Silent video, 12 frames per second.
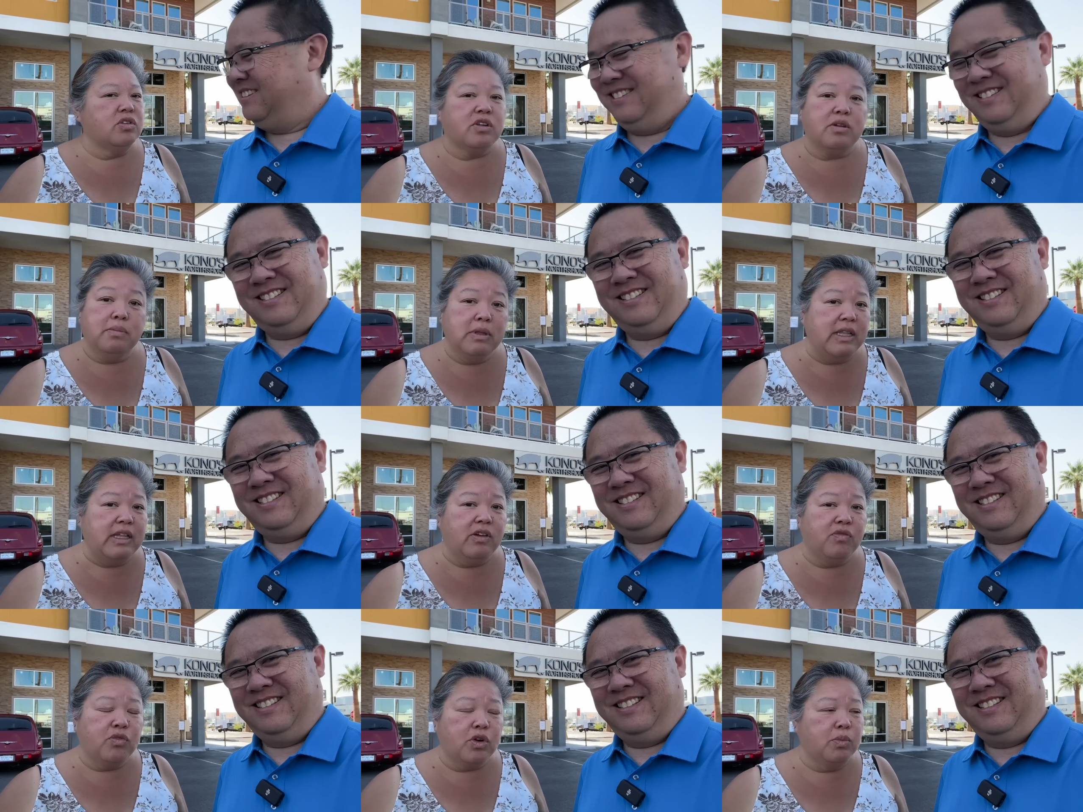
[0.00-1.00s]
Speaker 1: they're completely
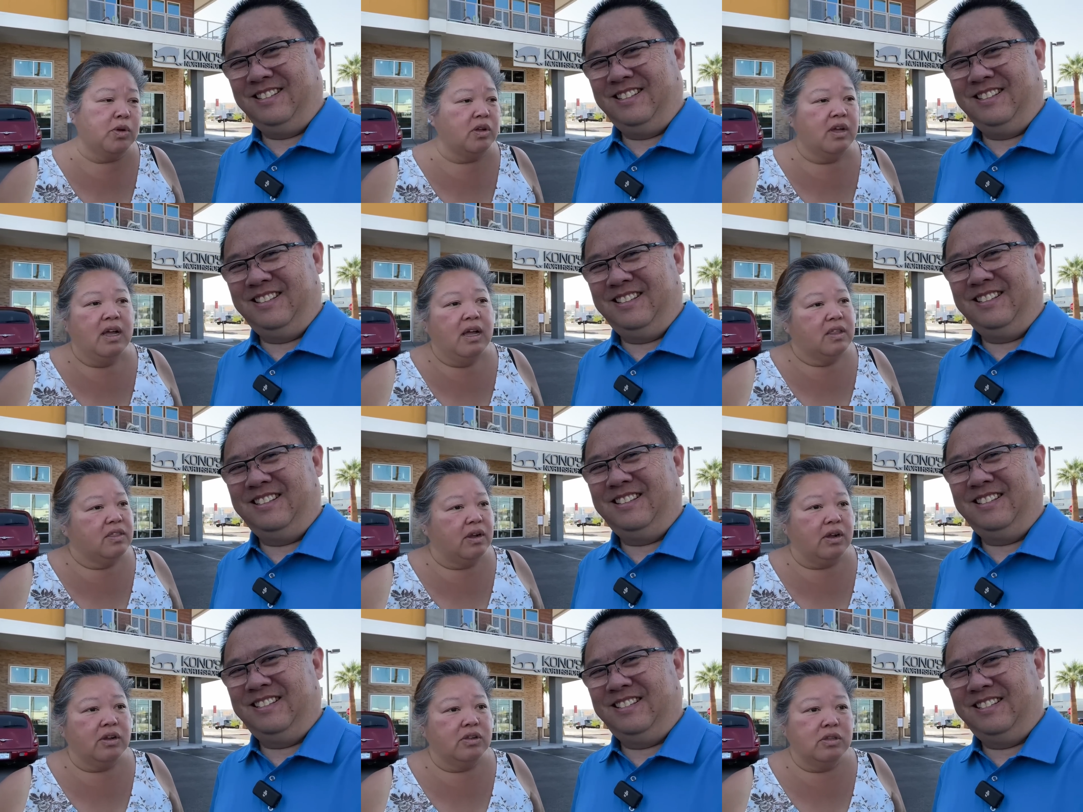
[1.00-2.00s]
affordable.
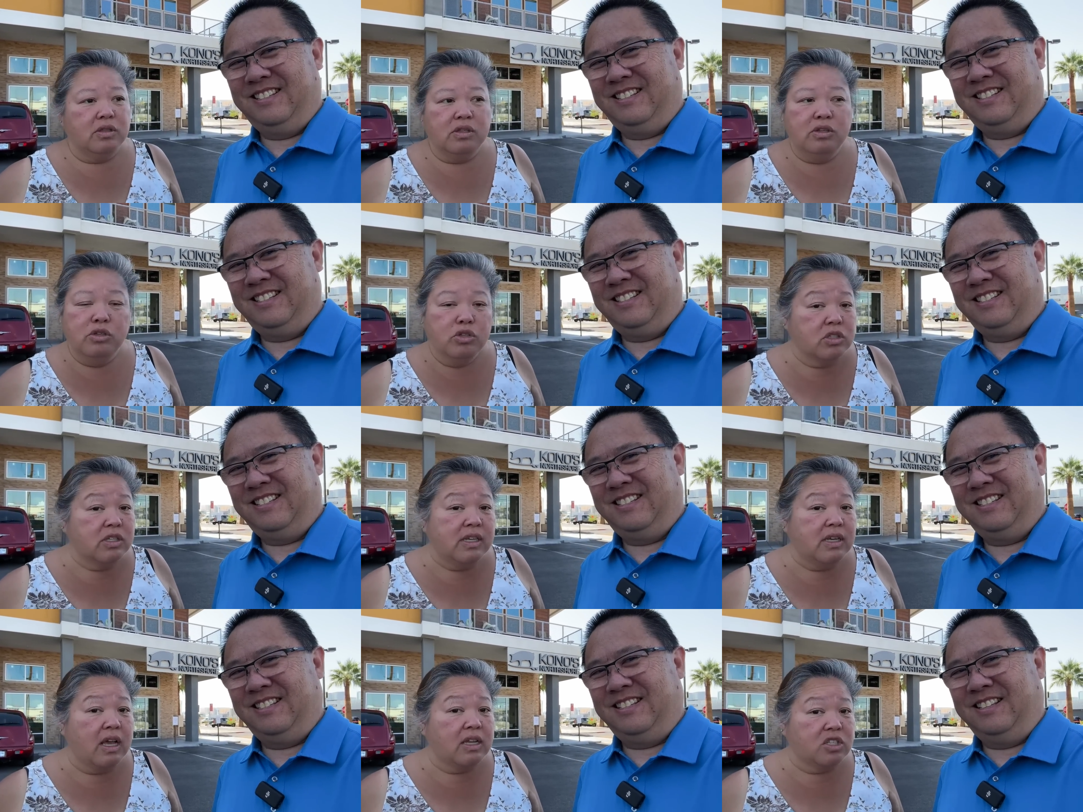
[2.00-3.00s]
They're
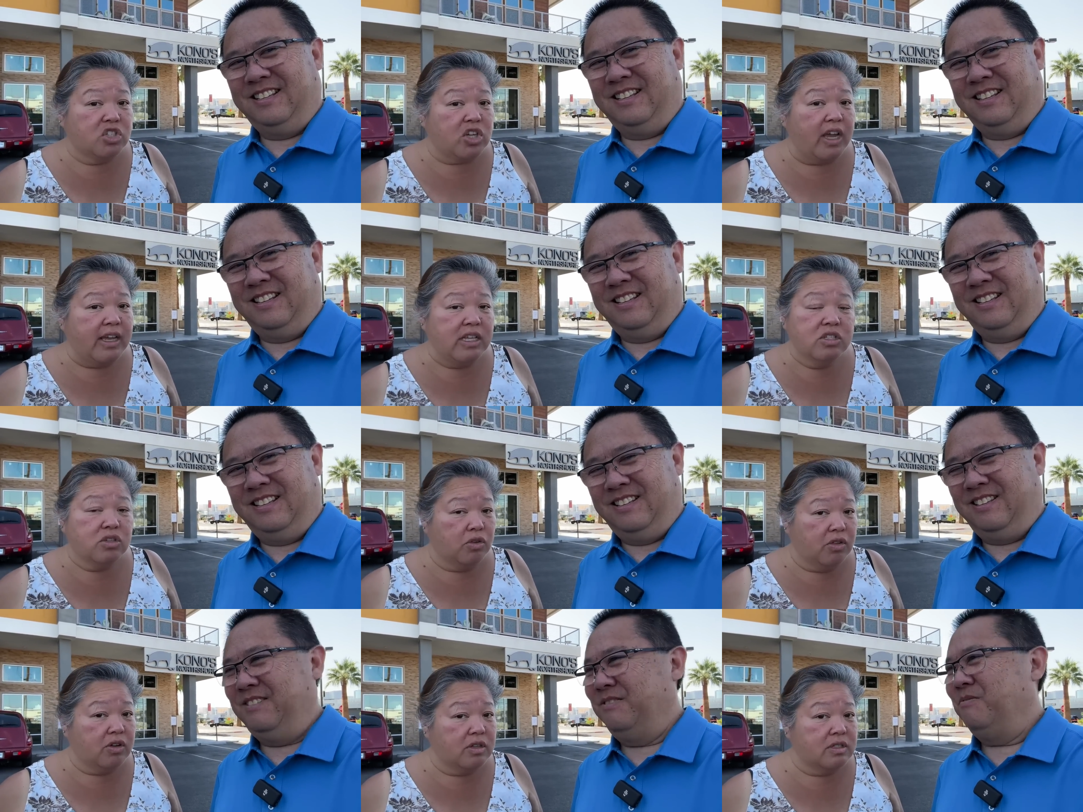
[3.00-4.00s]
usually giant,
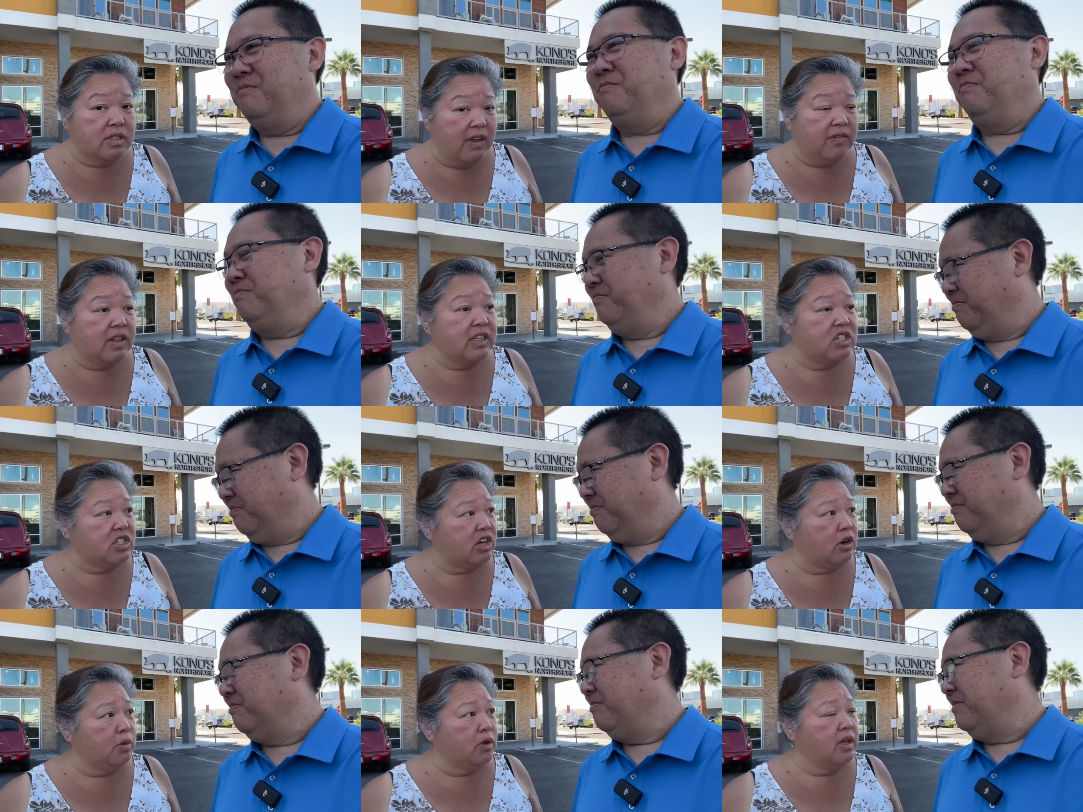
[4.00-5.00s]
so they're definitely
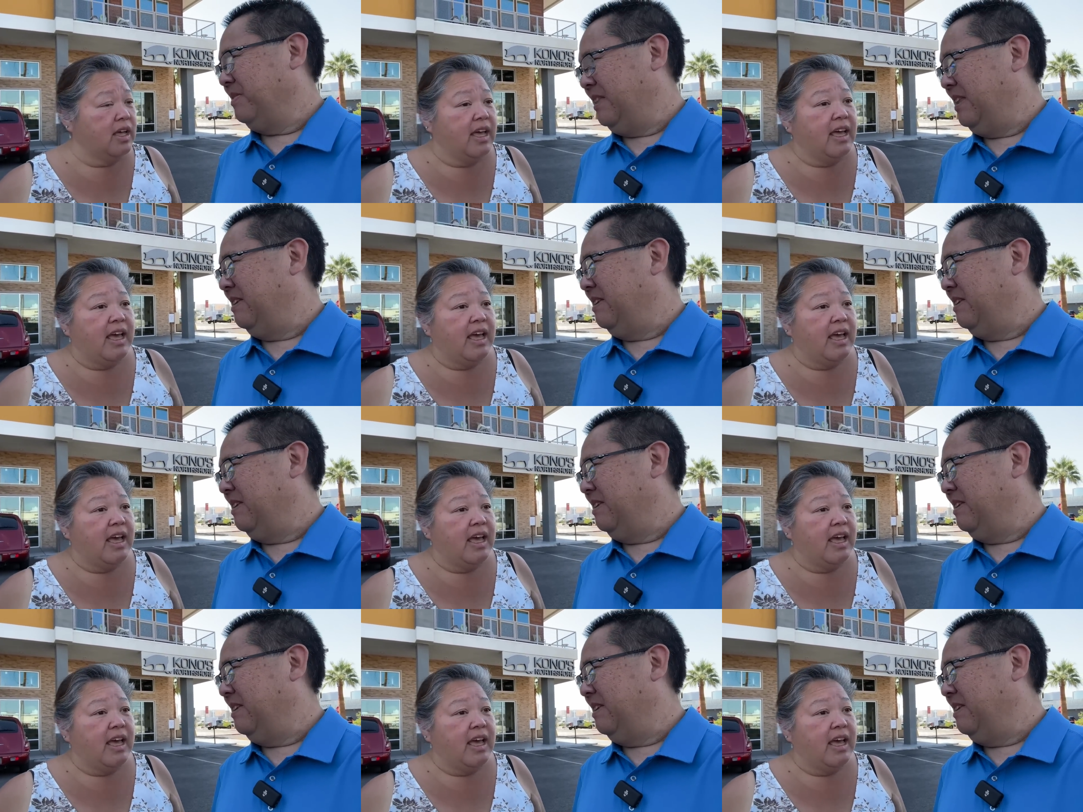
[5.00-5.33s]
shareable.